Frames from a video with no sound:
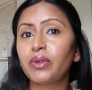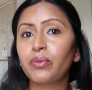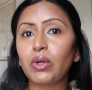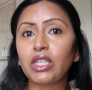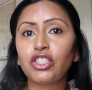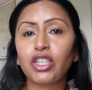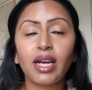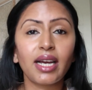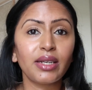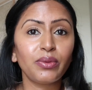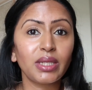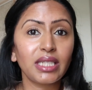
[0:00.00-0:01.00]
which
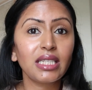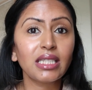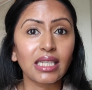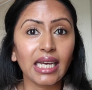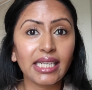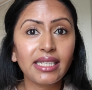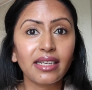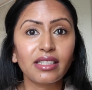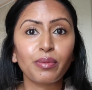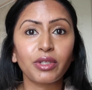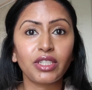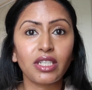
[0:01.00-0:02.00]
I really like,
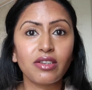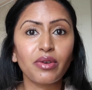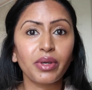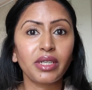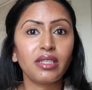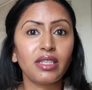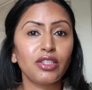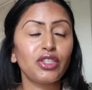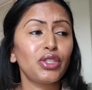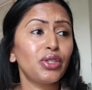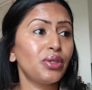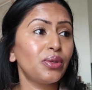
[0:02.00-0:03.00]
especially going
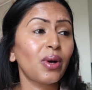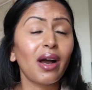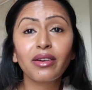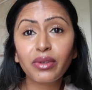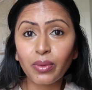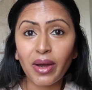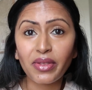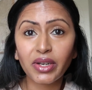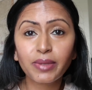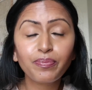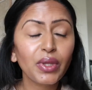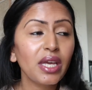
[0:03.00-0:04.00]
into hotter
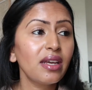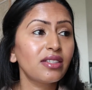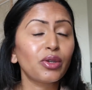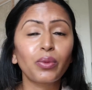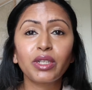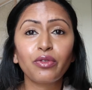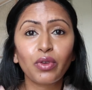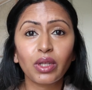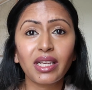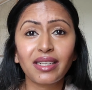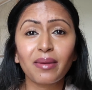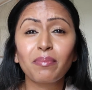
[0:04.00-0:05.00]
weather. Don't want to feel
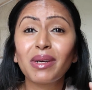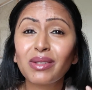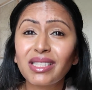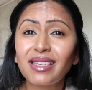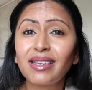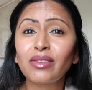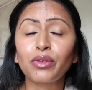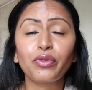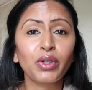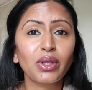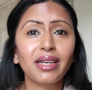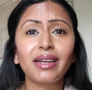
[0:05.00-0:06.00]
like I'm melting or
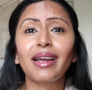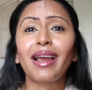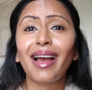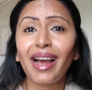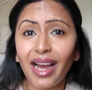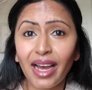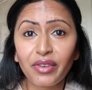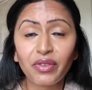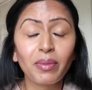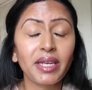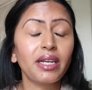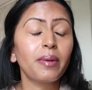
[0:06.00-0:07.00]
feel like I have
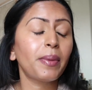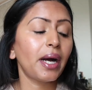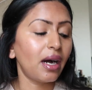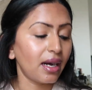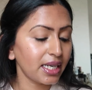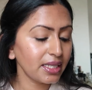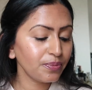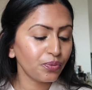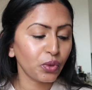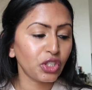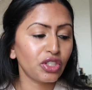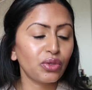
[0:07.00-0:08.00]
makeup on,
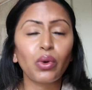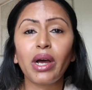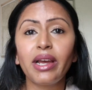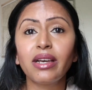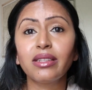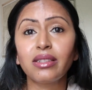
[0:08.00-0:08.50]
which is why I